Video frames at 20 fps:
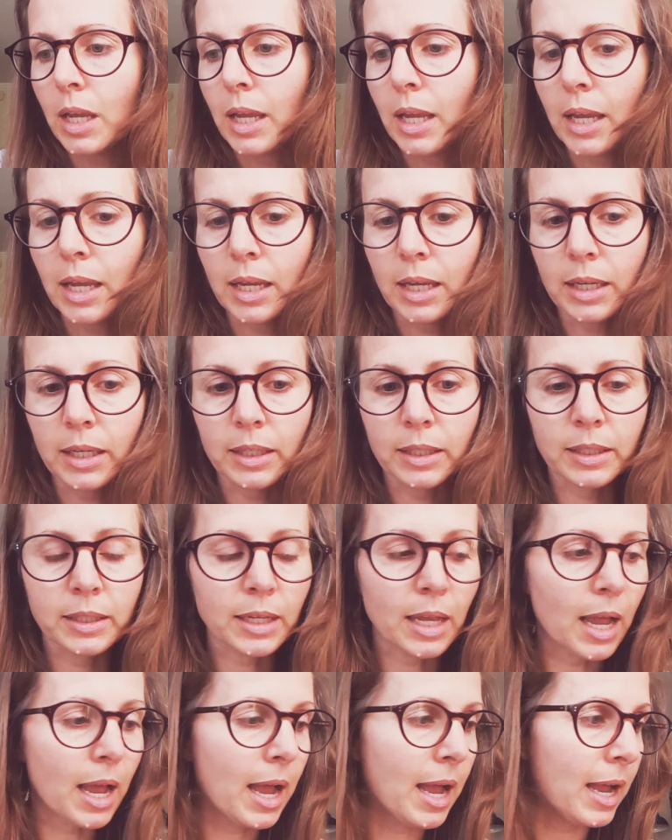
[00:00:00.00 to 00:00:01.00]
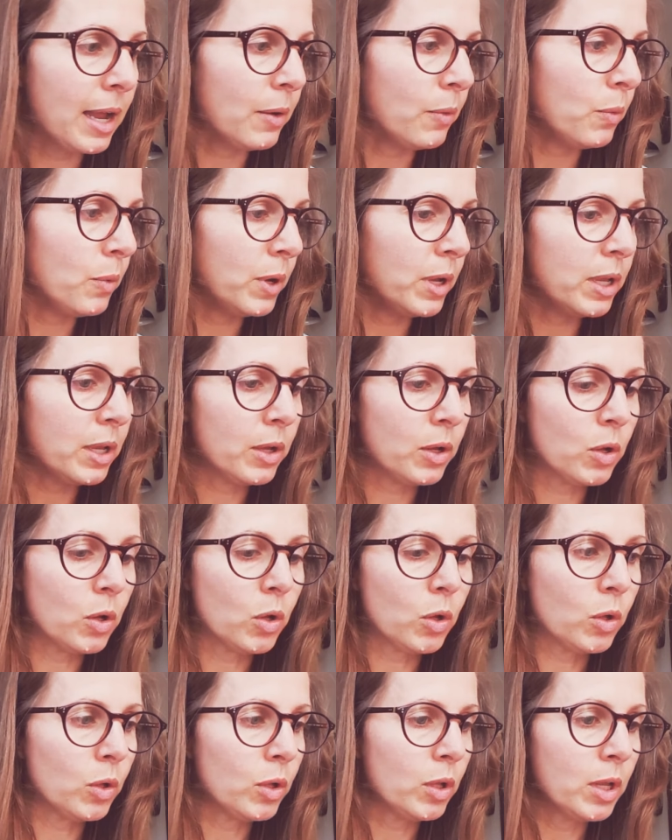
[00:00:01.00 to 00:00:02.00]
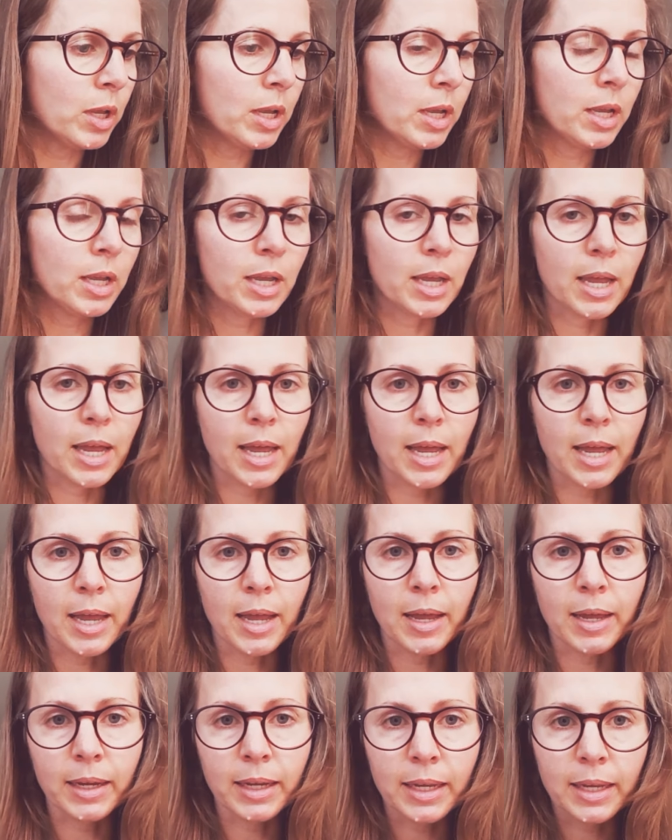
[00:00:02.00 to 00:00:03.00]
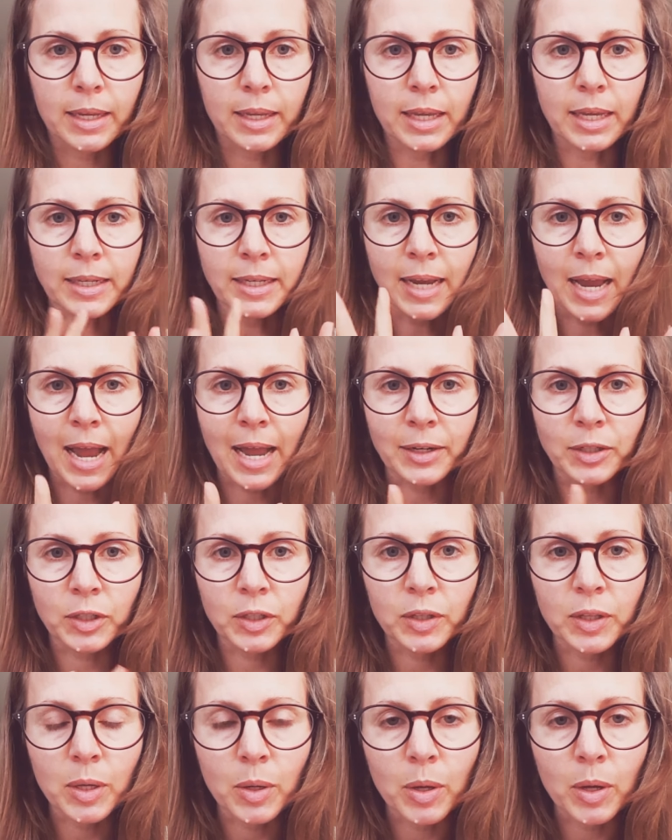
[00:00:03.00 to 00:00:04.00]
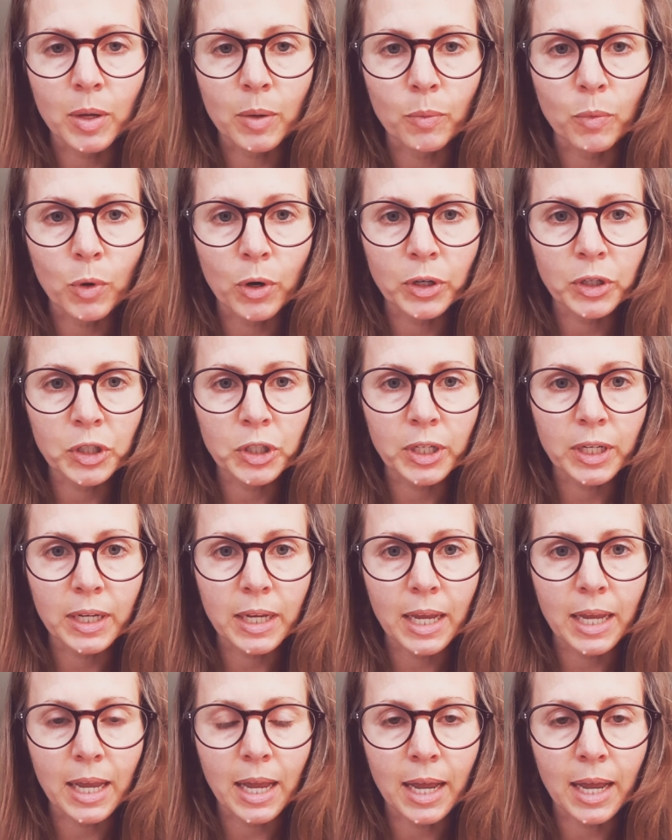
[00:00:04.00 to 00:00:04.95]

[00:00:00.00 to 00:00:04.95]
is I will attach the worksheet